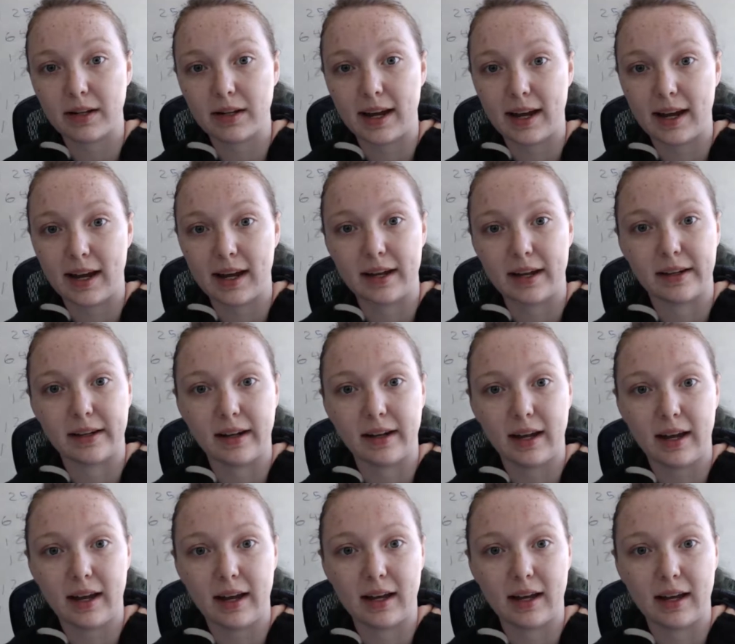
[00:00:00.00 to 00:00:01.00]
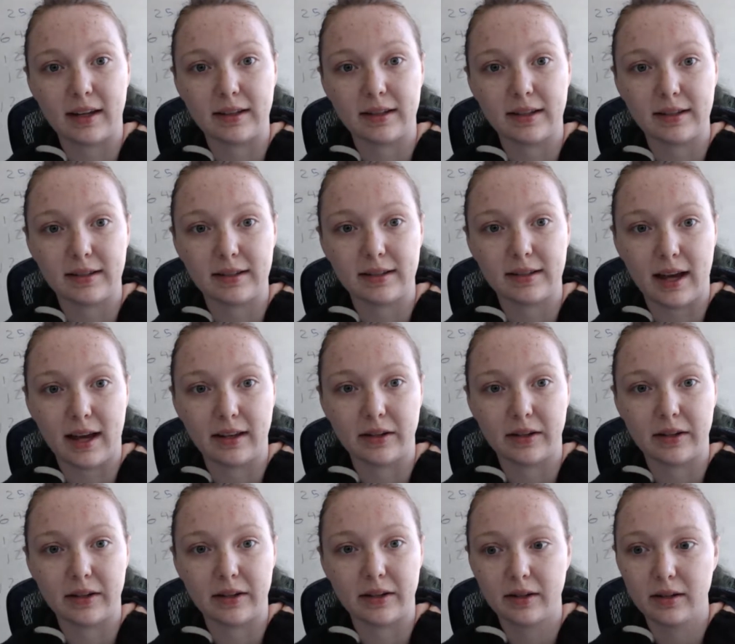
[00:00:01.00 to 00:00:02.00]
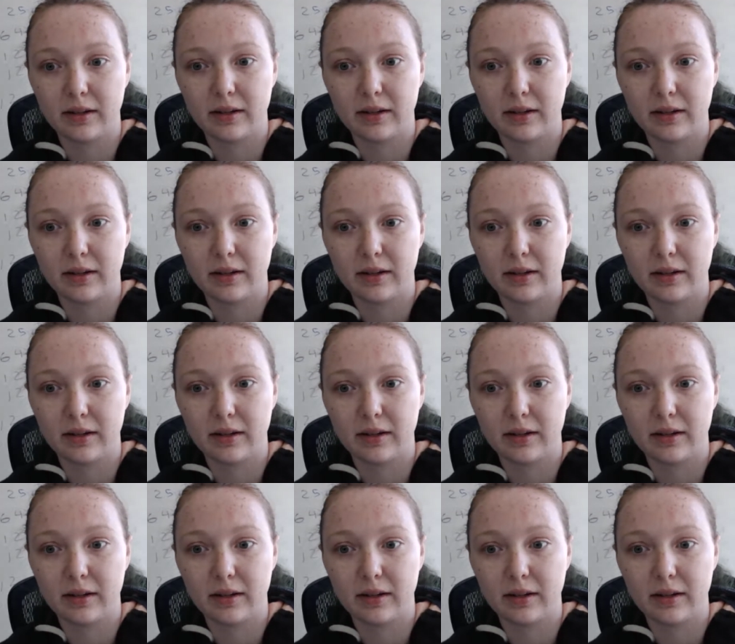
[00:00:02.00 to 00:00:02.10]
Diane, and Tyler.